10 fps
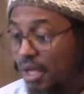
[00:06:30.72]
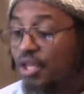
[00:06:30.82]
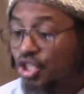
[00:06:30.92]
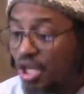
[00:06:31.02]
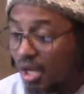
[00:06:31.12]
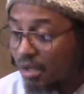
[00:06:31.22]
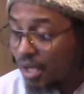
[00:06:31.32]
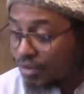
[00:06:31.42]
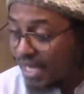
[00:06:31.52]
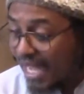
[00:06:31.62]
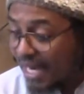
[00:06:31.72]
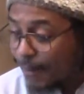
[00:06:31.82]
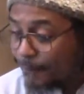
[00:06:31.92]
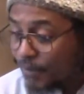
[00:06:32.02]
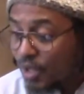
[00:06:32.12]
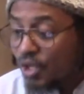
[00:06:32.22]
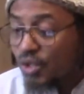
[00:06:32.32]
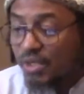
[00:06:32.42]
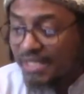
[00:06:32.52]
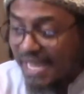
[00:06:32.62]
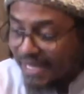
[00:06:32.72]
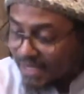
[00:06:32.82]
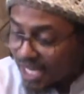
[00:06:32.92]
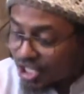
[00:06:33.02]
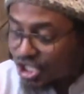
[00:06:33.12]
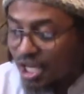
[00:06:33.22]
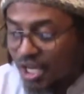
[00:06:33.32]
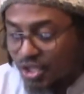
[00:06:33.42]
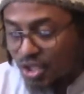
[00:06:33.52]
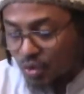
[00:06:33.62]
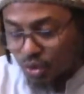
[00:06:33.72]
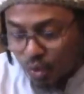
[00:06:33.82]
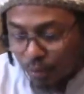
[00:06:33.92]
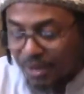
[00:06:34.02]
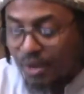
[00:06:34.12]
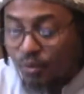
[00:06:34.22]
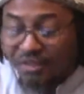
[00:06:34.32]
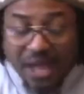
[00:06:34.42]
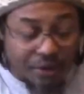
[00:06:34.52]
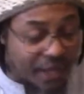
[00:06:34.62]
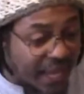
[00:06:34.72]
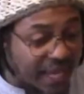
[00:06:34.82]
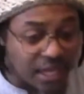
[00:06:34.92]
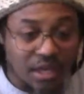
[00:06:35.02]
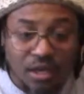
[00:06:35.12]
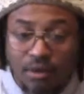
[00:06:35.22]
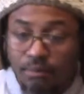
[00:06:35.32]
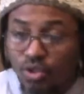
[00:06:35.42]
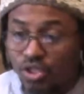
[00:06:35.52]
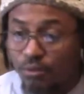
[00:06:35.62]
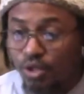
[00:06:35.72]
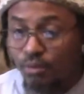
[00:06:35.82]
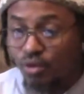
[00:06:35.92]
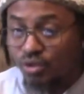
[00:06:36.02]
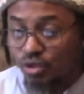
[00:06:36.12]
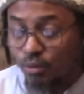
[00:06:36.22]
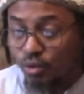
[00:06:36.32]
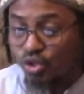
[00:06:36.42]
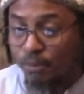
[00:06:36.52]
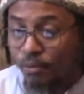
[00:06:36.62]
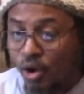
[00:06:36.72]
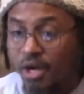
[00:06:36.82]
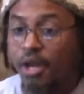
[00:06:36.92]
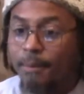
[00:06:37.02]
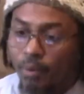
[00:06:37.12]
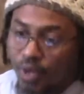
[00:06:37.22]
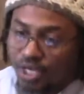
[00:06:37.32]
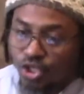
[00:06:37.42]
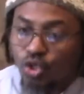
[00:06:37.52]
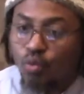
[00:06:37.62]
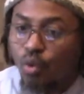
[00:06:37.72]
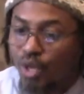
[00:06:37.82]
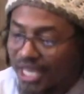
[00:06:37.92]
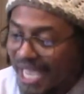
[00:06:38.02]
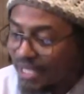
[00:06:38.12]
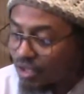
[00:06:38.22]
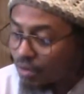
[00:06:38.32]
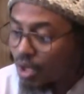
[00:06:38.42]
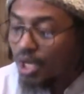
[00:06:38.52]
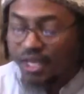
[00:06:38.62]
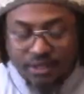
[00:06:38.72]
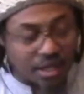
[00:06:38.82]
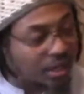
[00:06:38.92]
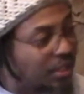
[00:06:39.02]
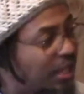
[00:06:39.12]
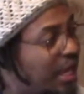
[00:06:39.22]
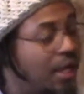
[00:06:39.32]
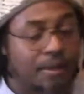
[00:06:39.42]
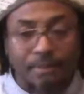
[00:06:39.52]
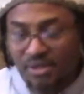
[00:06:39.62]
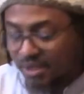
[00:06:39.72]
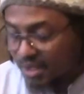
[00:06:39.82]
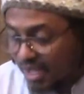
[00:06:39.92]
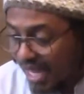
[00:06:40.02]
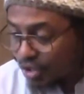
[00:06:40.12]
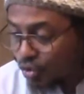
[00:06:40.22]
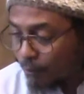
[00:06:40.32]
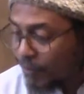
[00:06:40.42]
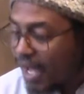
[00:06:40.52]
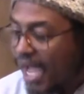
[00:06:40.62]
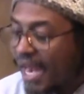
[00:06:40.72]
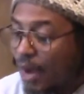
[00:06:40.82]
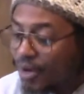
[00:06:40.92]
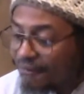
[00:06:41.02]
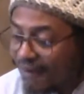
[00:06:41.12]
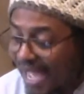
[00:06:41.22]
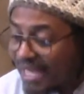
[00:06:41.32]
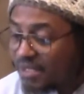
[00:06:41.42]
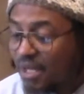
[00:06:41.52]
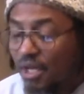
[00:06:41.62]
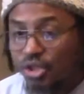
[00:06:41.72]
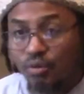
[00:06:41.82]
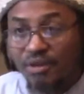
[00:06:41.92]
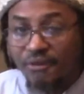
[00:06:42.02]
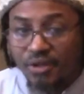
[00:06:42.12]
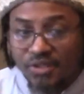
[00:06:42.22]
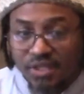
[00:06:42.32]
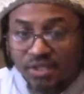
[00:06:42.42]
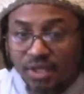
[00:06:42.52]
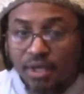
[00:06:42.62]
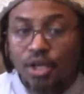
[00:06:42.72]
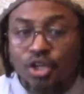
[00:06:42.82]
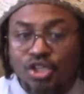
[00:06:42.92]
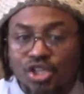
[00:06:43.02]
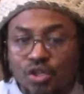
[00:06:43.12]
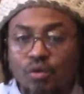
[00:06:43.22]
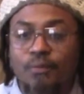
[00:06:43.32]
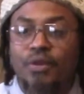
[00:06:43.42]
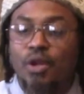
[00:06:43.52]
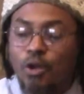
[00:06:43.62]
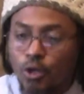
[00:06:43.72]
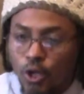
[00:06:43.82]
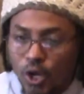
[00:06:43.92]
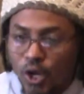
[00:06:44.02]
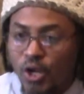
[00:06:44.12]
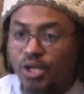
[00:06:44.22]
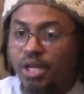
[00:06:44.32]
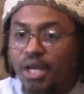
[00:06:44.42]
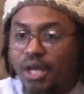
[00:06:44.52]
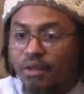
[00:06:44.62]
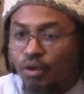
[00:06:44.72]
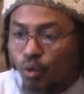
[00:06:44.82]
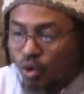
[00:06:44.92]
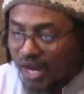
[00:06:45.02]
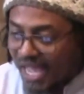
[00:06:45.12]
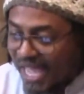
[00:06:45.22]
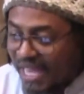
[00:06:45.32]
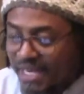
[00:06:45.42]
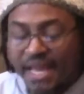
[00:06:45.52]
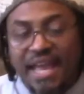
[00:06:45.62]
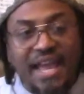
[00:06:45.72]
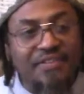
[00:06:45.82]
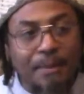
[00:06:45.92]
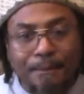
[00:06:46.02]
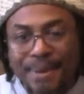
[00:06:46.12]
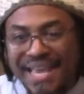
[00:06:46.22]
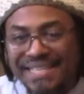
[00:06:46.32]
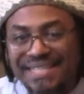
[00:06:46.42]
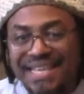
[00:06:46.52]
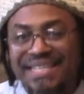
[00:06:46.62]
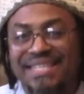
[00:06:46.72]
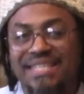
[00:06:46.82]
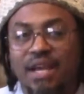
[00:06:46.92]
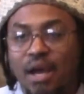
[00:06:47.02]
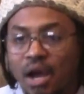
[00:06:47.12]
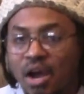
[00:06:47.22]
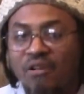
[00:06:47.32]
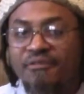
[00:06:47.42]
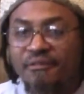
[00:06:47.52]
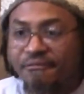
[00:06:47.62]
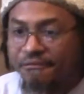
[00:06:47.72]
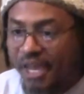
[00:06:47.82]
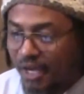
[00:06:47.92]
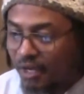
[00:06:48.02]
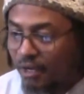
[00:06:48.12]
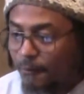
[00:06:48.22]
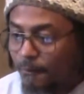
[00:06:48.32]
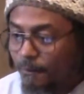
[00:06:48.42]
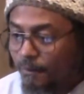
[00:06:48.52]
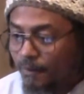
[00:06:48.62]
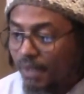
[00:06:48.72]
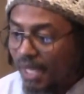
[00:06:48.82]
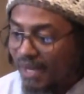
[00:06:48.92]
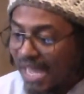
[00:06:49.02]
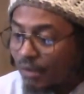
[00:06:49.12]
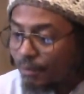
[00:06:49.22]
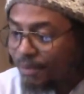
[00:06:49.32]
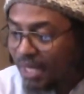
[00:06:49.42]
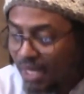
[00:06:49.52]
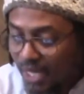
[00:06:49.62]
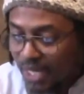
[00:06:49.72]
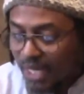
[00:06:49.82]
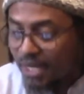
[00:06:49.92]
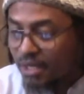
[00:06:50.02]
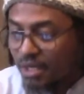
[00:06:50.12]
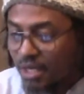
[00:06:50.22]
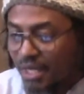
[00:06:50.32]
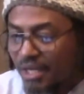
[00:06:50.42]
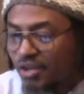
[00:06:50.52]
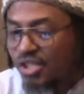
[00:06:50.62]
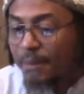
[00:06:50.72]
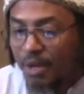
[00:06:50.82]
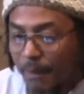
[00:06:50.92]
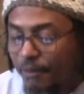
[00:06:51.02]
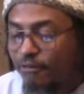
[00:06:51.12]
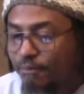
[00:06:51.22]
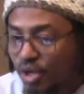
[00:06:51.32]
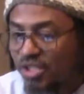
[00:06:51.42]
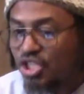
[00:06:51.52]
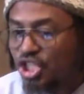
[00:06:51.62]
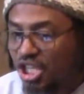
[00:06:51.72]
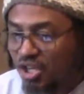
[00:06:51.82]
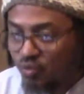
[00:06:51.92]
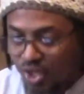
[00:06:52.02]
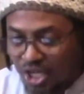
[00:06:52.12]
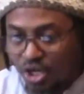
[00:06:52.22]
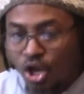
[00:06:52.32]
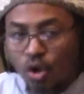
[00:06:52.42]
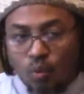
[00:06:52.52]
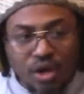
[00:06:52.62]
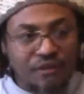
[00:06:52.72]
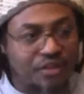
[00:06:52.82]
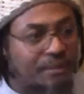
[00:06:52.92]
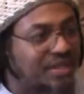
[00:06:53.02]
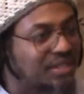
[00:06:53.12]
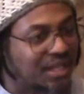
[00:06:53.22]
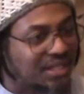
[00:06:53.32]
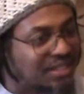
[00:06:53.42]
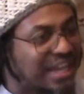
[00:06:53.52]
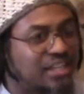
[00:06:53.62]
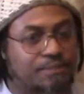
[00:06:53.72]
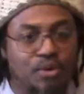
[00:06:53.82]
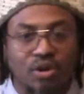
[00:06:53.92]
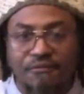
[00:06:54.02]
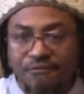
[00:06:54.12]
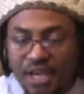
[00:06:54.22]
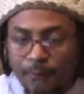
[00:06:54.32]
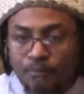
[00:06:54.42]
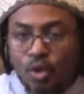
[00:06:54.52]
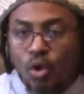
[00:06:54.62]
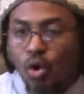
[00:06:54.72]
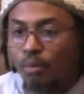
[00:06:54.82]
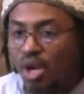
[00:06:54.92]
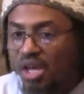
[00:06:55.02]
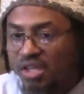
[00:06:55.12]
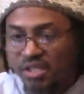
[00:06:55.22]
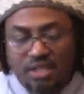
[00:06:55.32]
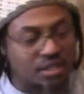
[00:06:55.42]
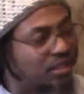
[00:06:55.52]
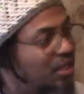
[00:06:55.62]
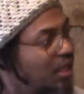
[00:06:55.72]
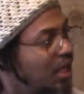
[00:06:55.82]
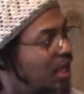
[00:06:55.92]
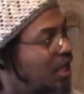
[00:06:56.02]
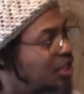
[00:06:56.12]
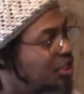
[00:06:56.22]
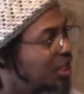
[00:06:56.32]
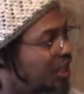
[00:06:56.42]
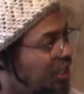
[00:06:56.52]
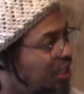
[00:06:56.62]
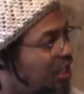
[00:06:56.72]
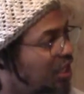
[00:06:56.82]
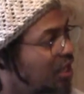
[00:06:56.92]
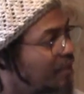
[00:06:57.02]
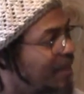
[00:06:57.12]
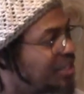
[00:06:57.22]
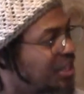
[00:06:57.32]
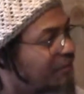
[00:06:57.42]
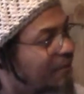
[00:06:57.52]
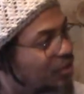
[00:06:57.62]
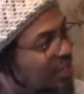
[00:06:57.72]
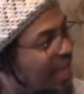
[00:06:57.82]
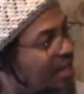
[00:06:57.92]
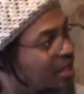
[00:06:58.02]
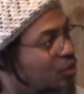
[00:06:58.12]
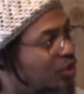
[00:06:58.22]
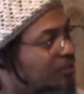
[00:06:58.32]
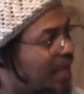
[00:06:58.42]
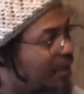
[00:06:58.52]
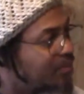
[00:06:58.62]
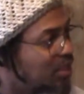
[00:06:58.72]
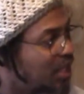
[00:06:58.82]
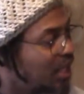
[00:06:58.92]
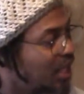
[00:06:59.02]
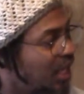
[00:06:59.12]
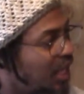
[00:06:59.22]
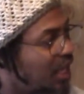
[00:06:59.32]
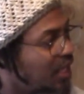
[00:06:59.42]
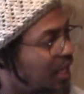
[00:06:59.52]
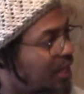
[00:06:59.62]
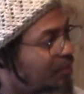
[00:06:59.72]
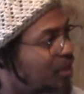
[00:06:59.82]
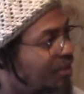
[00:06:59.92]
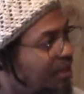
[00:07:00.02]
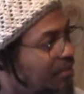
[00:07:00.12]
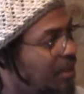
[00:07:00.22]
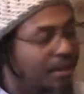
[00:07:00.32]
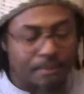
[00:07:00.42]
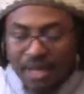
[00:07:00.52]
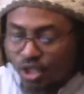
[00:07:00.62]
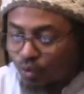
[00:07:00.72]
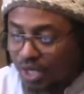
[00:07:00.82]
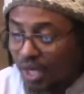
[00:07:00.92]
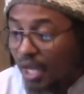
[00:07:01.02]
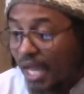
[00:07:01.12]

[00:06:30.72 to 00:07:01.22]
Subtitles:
Inshallah ta'ala. So stay in touch, and so we won't be without any Muslim communal support, but we can do what we can do. Ittaqila mastata'tum. And I would advise the revert sister to learn the Quran and the basics of fiqh. And that would be in, there are some couple of books that she can read. One of them is the concise book of fiqh, or Mulakhasat al-Shar'iyya by Sheikh Fawzan. The other one is by Abdulazim Bedoui.